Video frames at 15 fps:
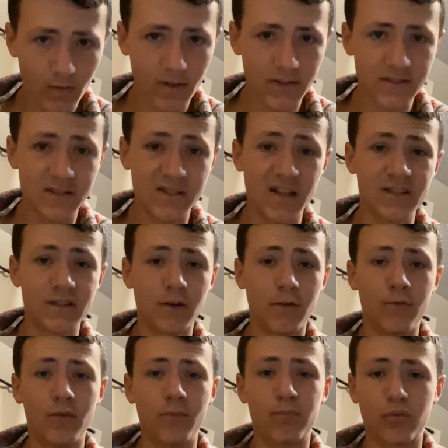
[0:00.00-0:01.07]
sense
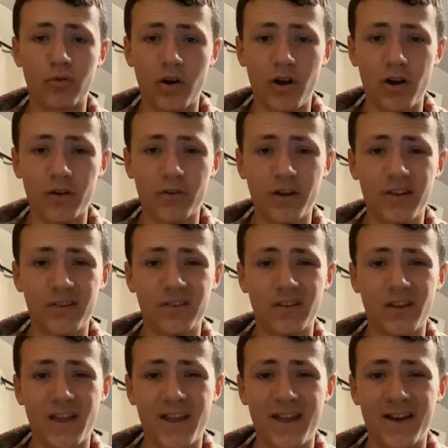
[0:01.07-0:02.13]
of progress
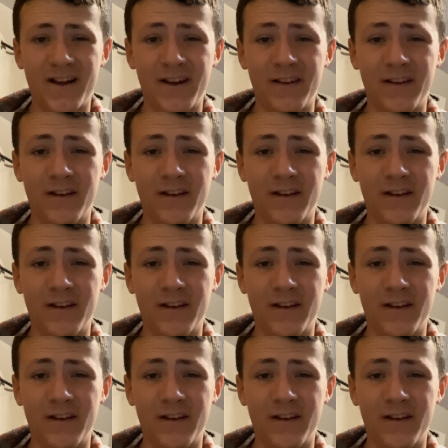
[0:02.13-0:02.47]
and